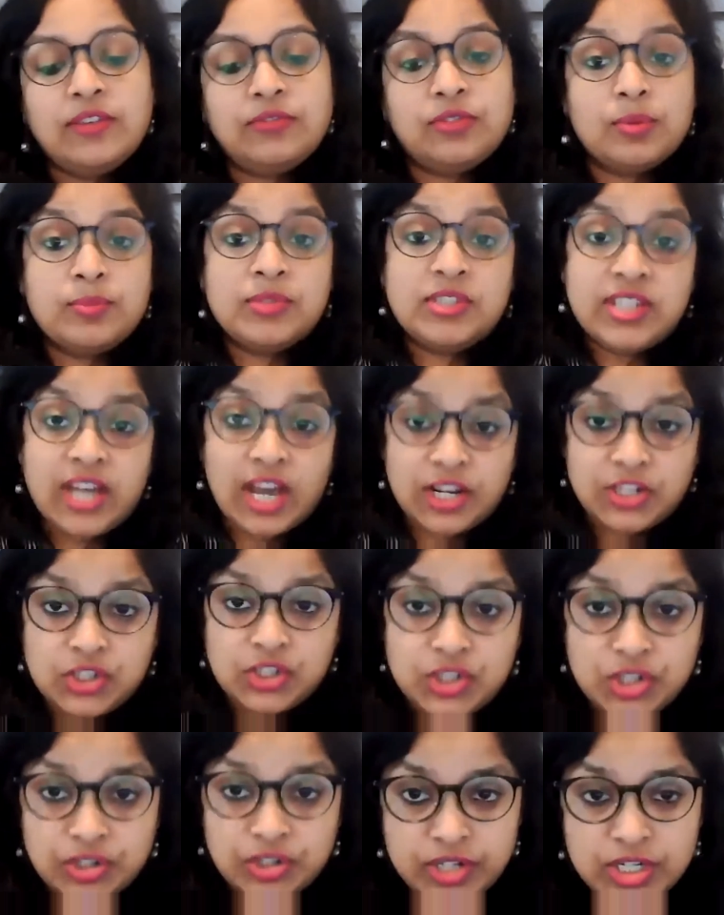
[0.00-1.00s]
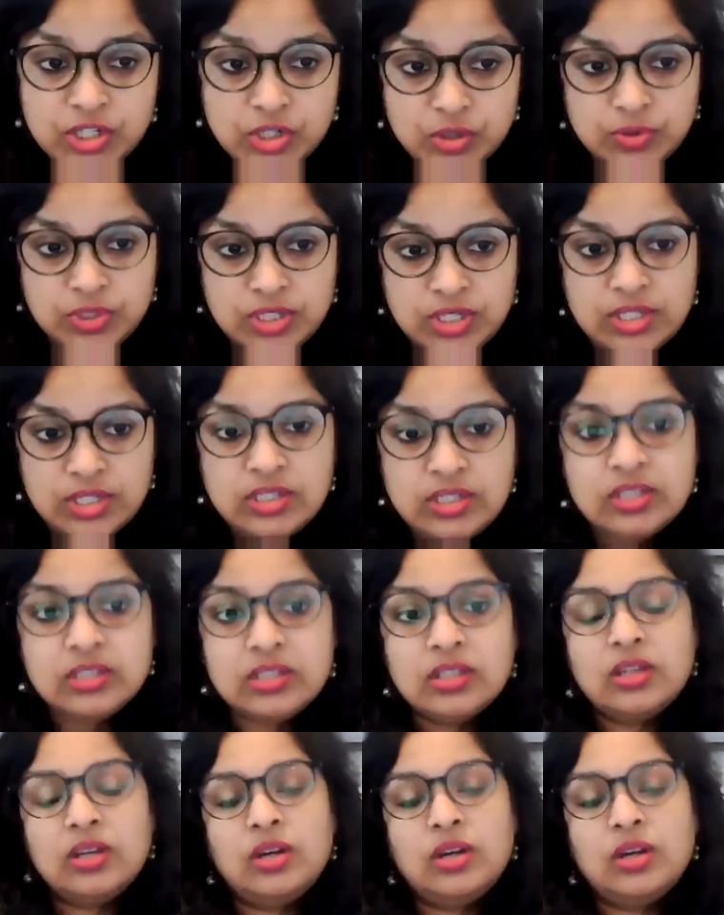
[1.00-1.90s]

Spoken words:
from statutory duties,